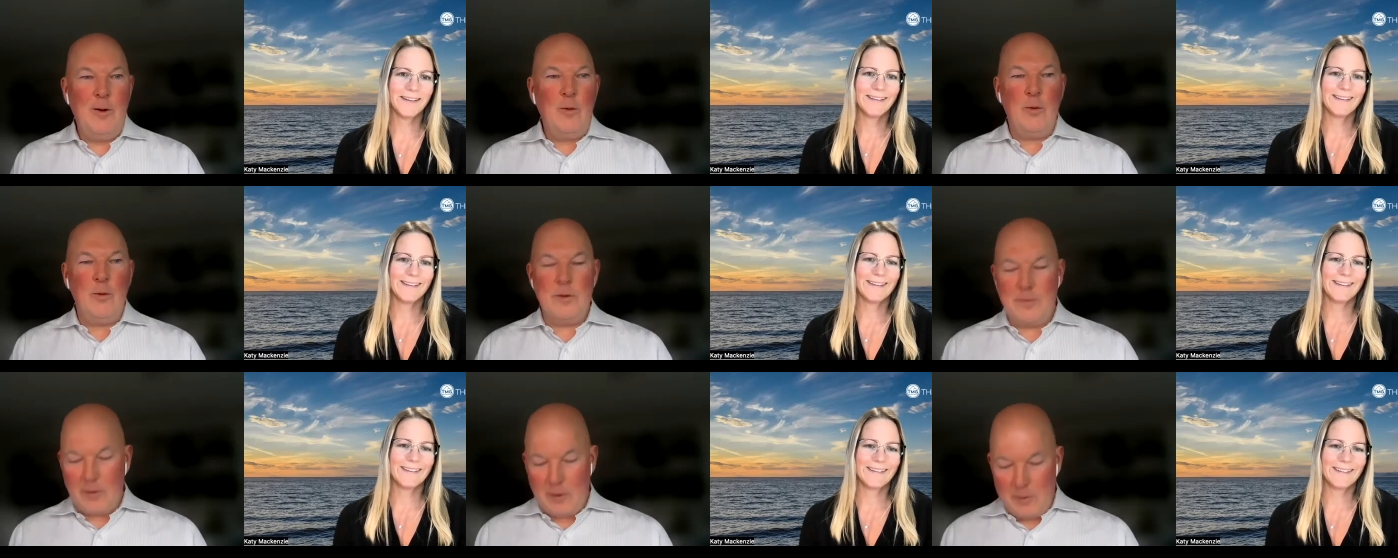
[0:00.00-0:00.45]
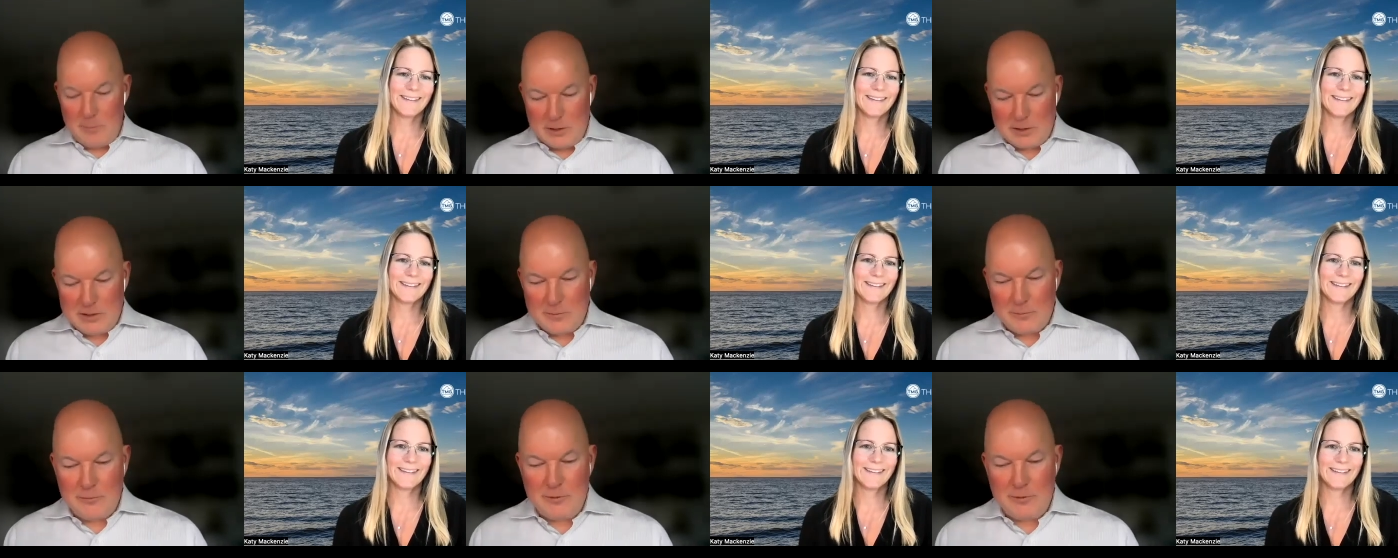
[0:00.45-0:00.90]
Speaker 1: We very
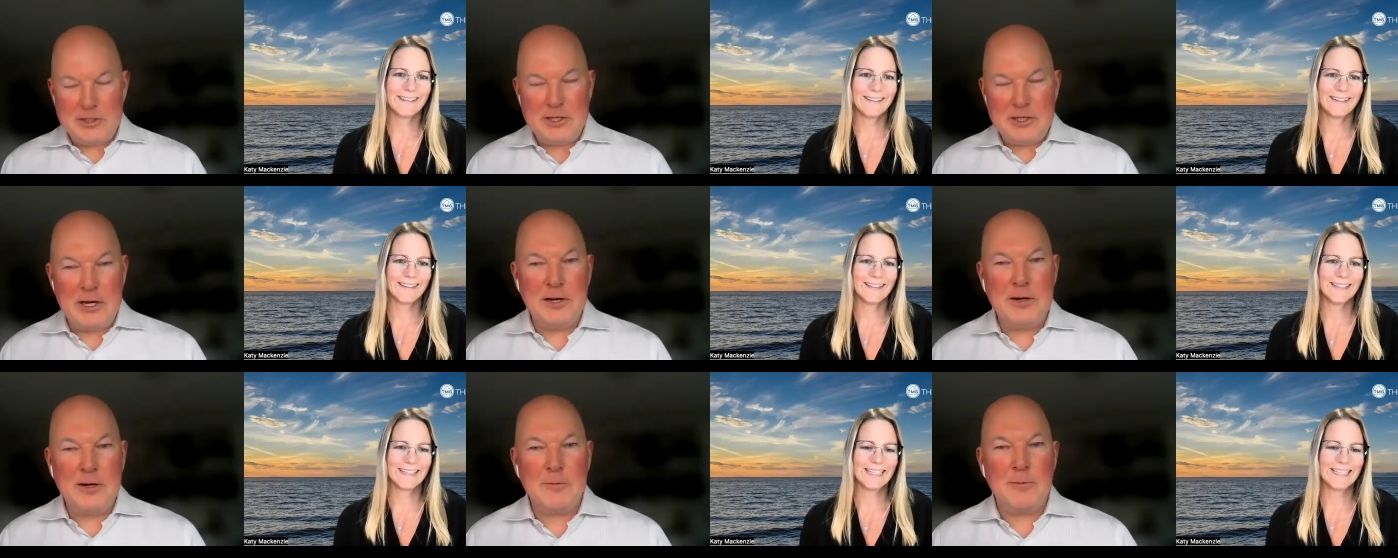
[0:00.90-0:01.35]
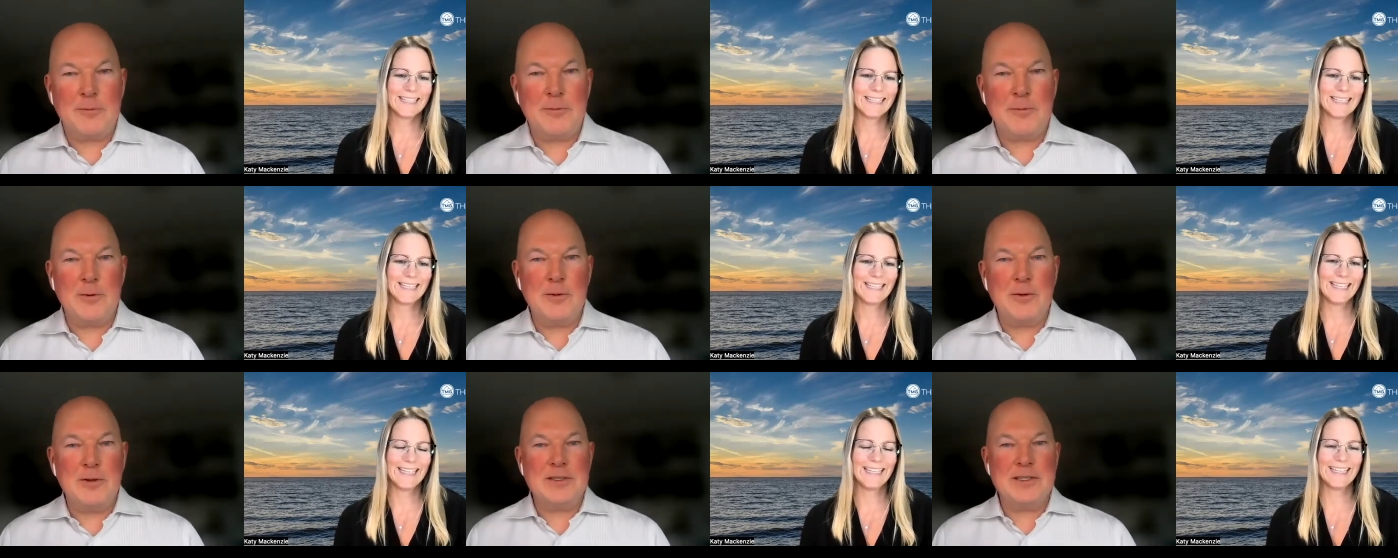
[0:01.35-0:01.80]
much appreciate your
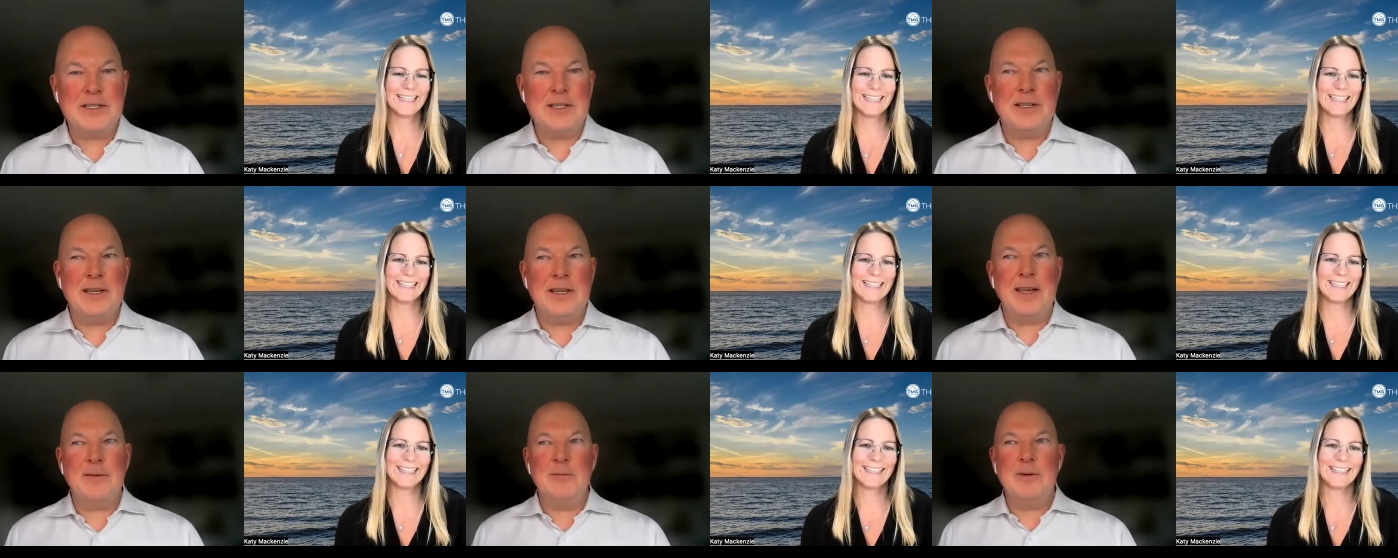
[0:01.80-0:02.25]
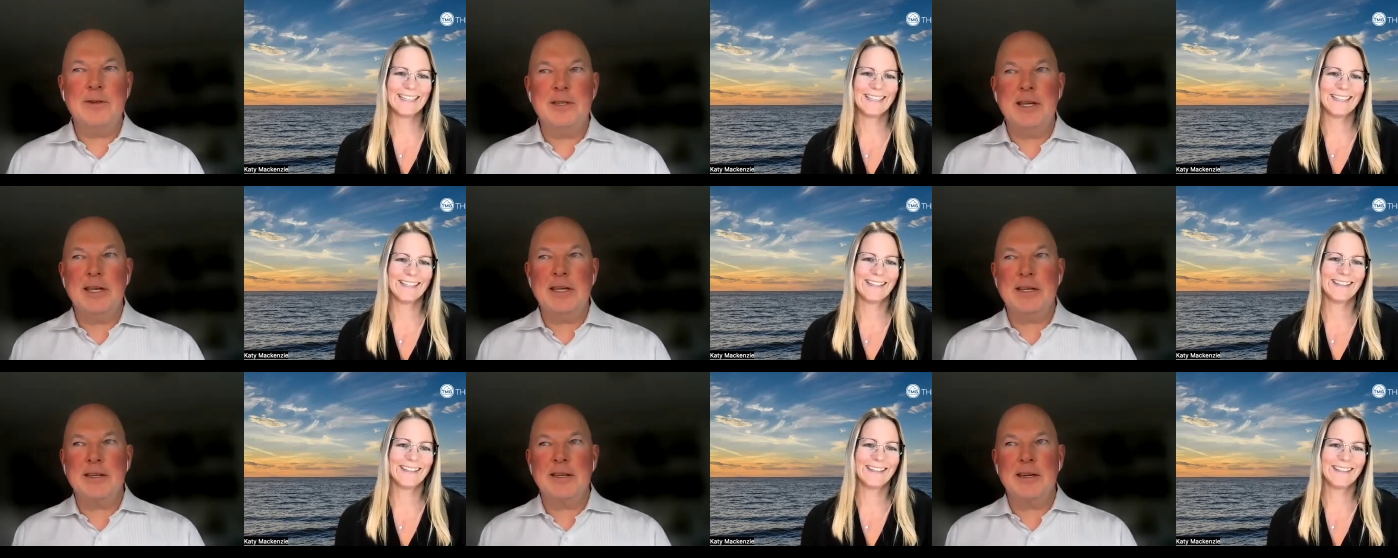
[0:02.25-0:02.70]
referrals, and we
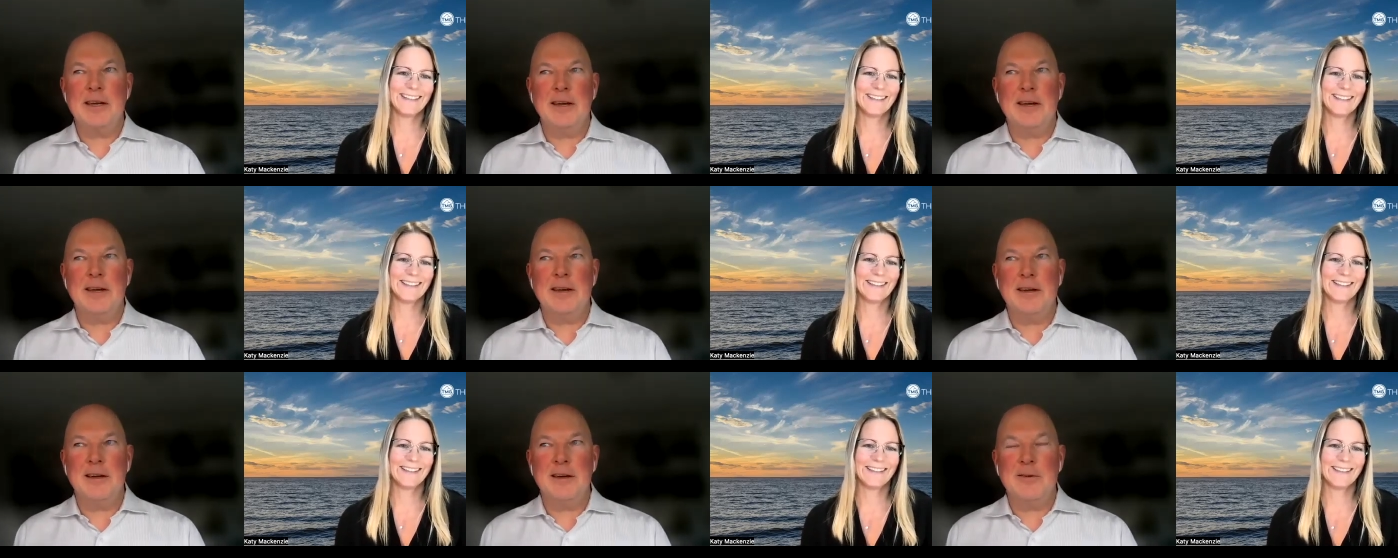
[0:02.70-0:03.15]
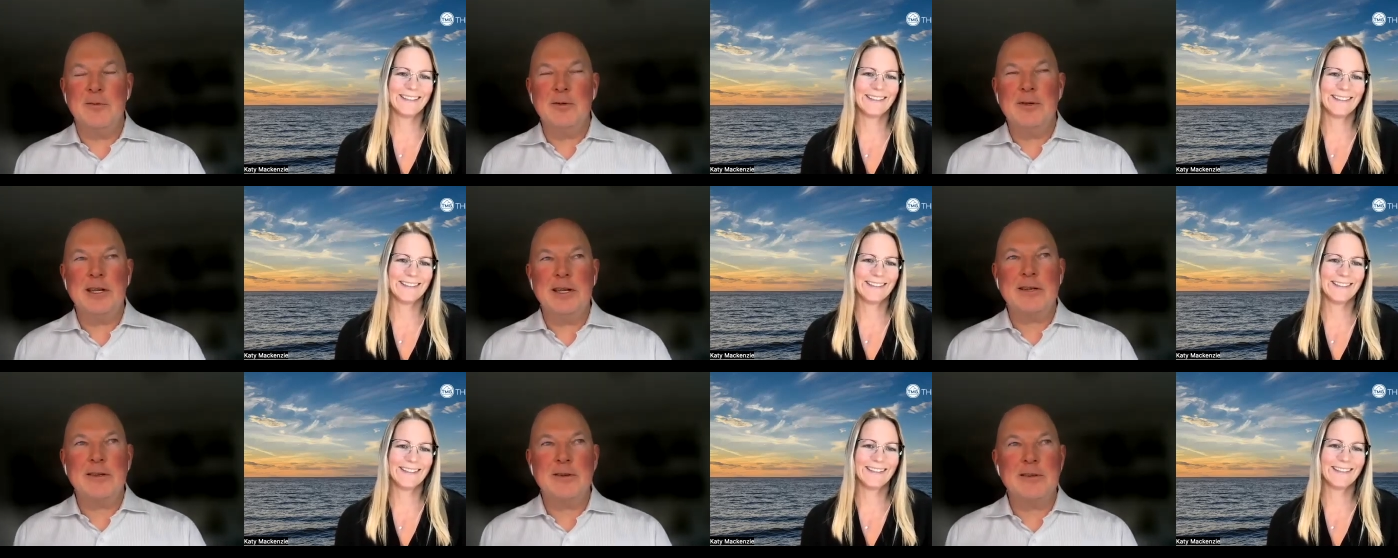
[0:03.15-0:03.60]
take
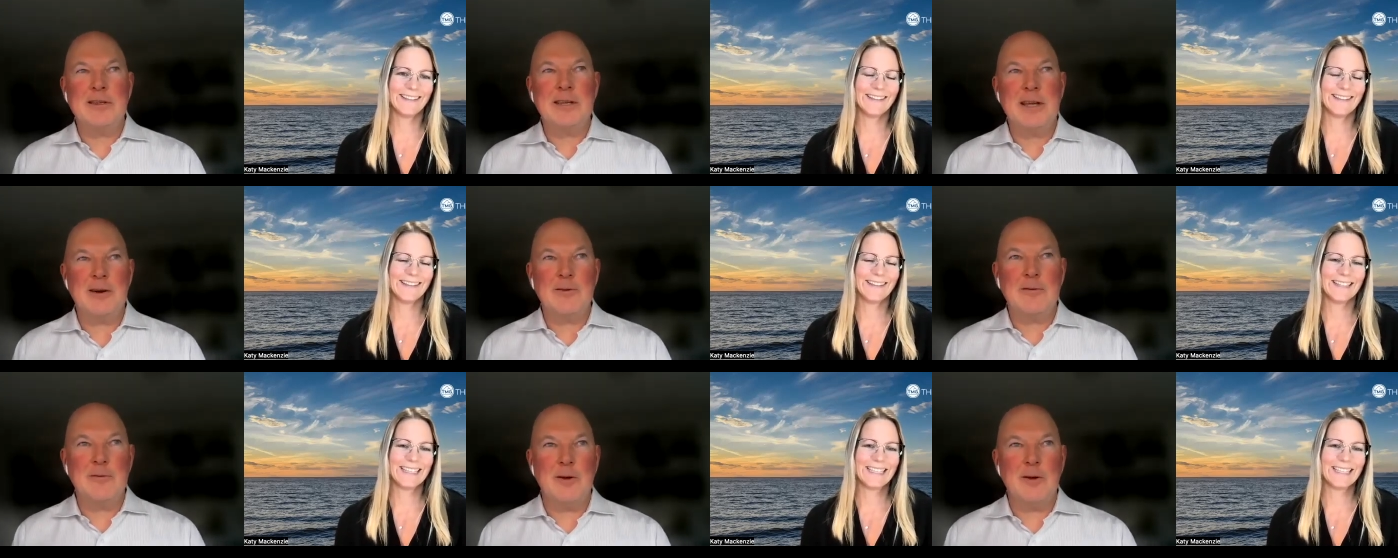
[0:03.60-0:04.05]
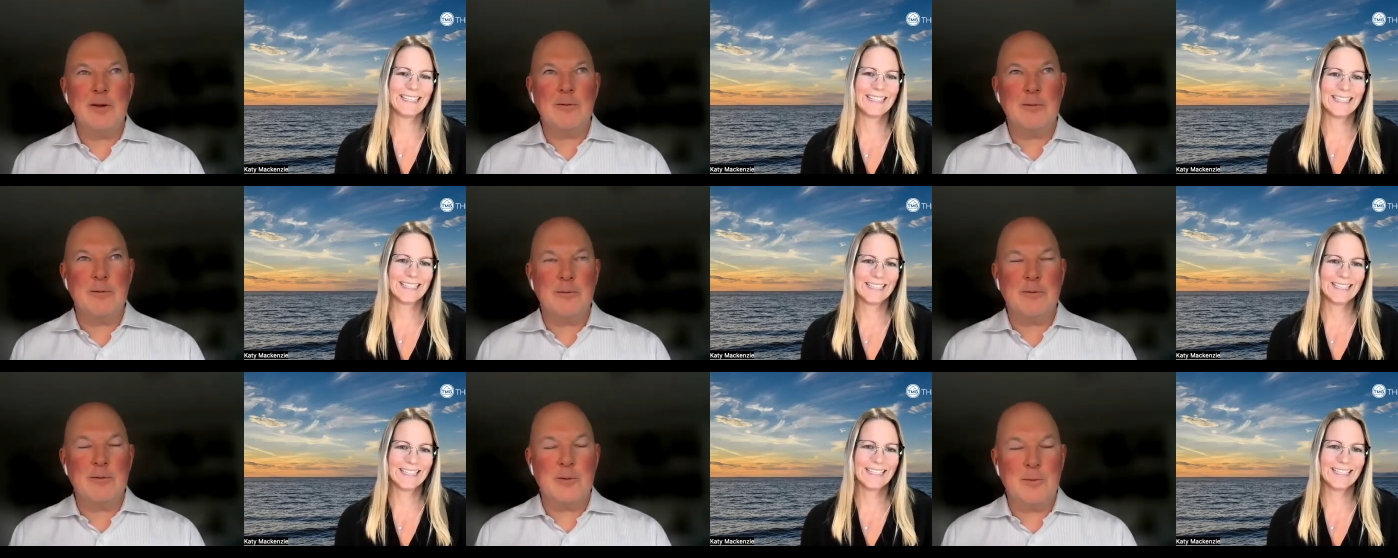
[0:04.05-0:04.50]
good care of all
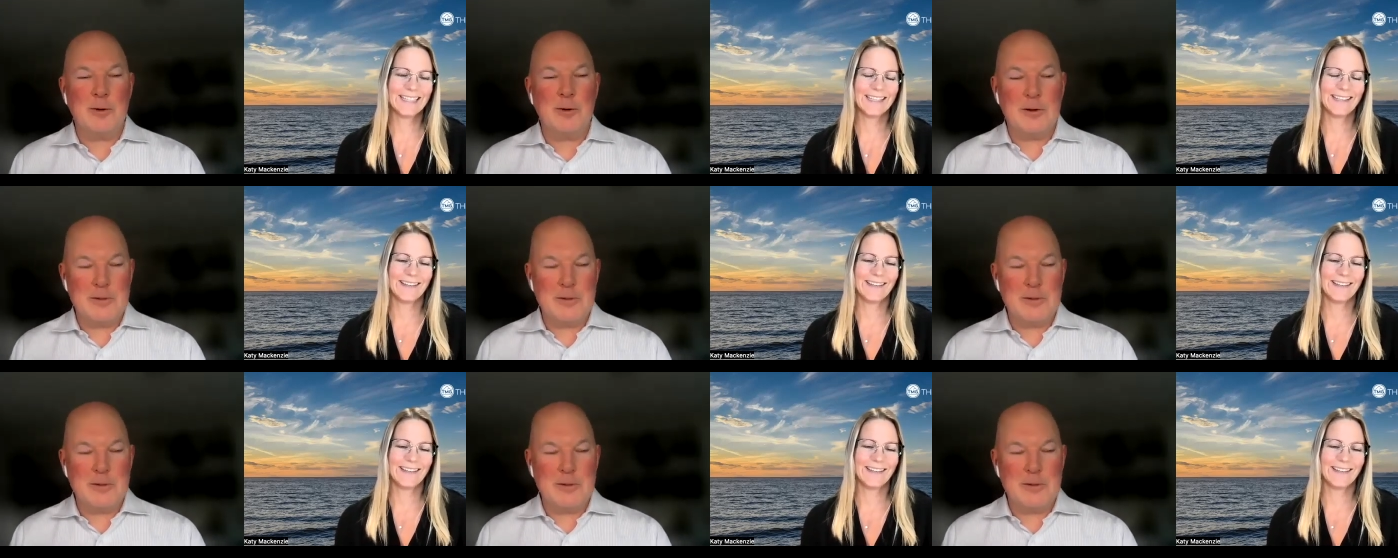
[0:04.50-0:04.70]
our referral